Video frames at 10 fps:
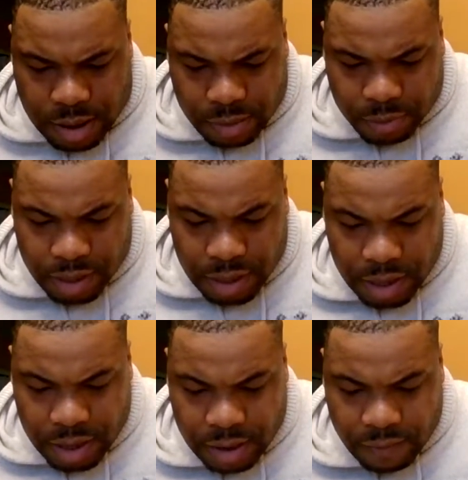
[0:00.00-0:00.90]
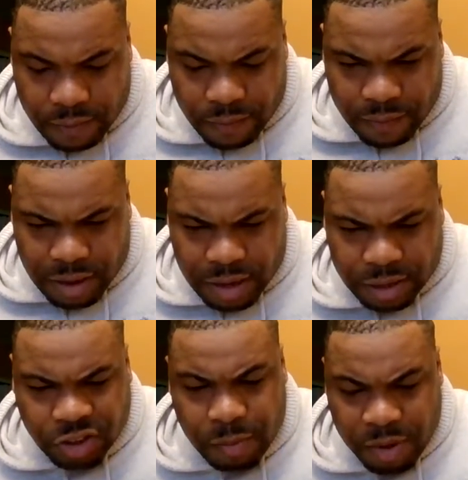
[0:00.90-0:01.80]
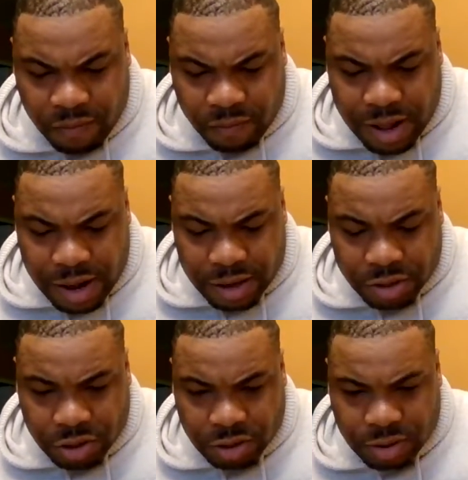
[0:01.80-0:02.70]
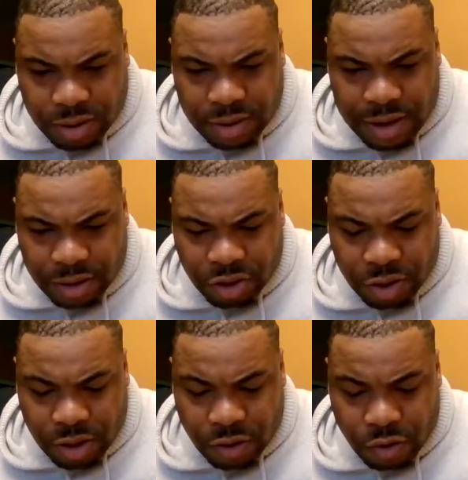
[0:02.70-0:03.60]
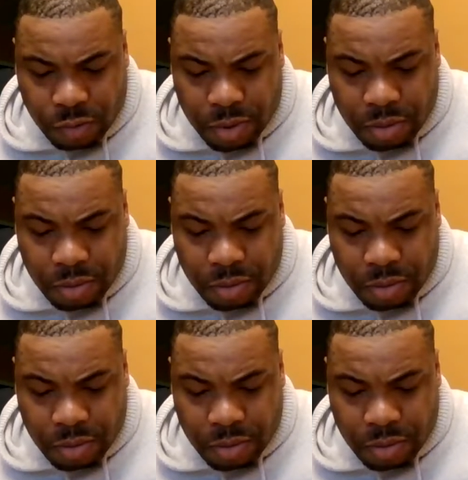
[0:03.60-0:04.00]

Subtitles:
I believe Jumping Flash, Intelligent Cube,